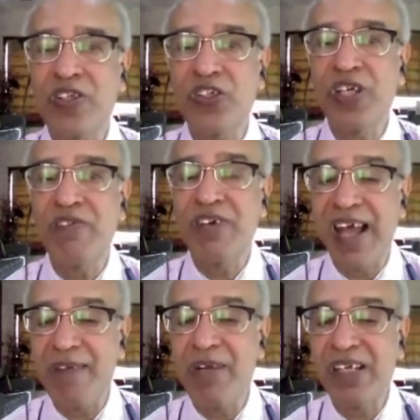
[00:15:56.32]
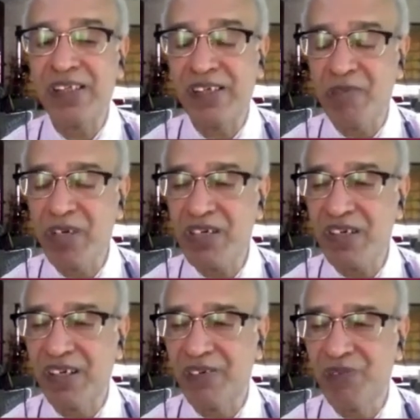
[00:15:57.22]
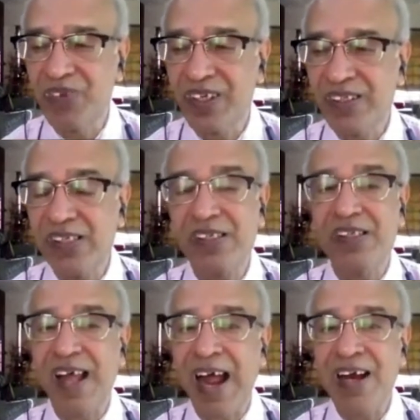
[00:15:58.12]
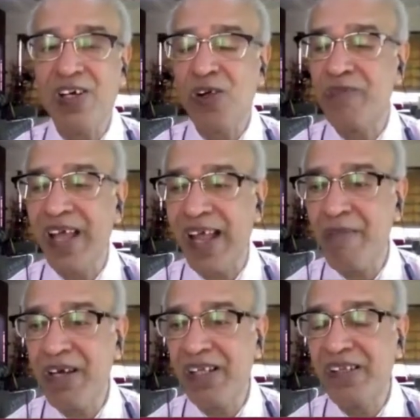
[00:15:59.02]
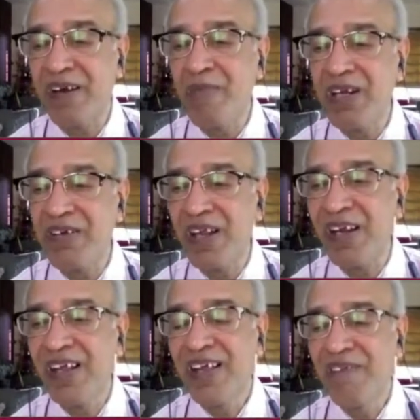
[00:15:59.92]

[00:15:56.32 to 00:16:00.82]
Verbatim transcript: achieve diabetes remission. This is art of diabetes remission,